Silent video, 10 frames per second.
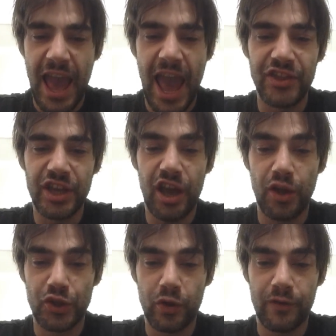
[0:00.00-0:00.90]
and the
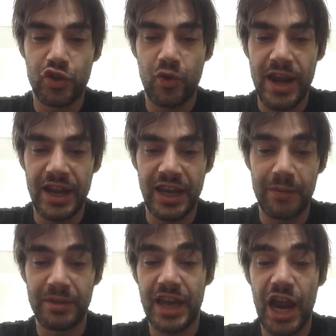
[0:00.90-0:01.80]
culture of training
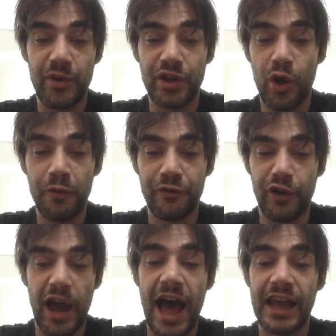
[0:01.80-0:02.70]
can be carried
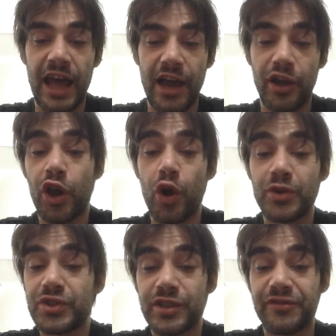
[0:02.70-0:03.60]
over, a la
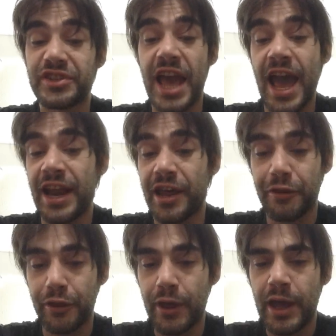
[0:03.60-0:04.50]
Ghosts of Tanith.
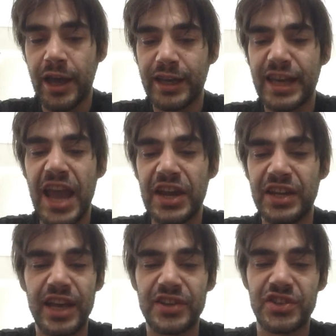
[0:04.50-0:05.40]

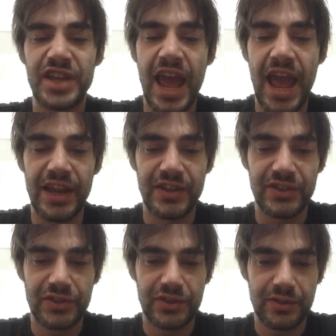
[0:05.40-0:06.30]
Cadia
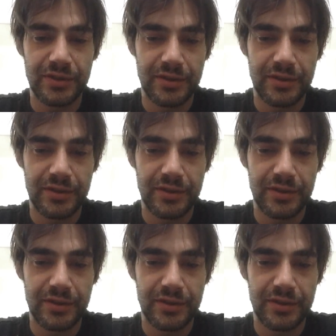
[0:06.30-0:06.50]
stands.